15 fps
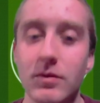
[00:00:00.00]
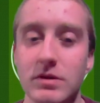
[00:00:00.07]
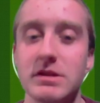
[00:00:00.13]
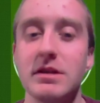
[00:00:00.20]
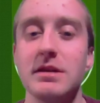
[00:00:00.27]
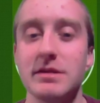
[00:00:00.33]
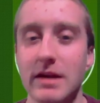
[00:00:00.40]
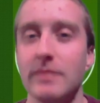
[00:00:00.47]
was
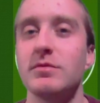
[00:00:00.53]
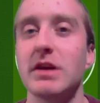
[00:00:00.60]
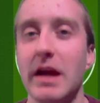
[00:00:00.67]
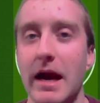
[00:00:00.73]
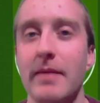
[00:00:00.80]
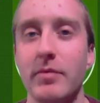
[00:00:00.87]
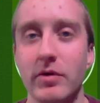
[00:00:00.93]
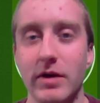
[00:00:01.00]
an attempt to
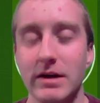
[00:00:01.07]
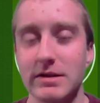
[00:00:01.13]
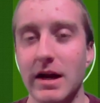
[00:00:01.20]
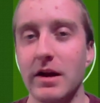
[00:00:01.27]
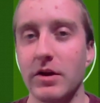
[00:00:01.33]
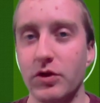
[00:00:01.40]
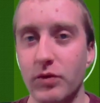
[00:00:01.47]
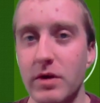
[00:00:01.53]
capitalize on
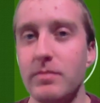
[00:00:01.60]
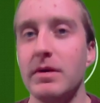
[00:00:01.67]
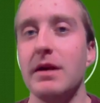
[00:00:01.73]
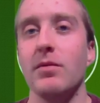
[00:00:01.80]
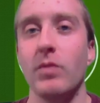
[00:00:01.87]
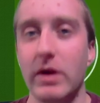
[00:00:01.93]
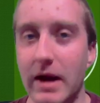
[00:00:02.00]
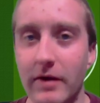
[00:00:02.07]
a
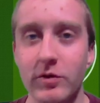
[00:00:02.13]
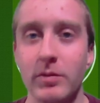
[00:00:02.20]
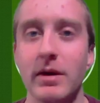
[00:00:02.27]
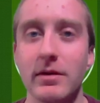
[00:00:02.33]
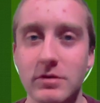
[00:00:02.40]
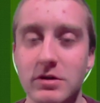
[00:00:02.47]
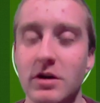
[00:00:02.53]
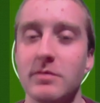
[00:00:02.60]
three-peat when everybody
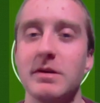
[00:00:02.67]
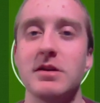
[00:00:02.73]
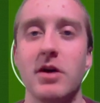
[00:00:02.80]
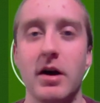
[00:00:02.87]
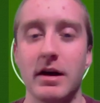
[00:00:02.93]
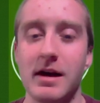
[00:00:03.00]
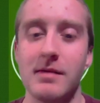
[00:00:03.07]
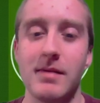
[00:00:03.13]
was going to be
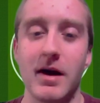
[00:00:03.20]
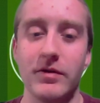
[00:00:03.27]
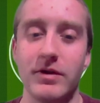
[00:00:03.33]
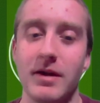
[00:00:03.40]
talking about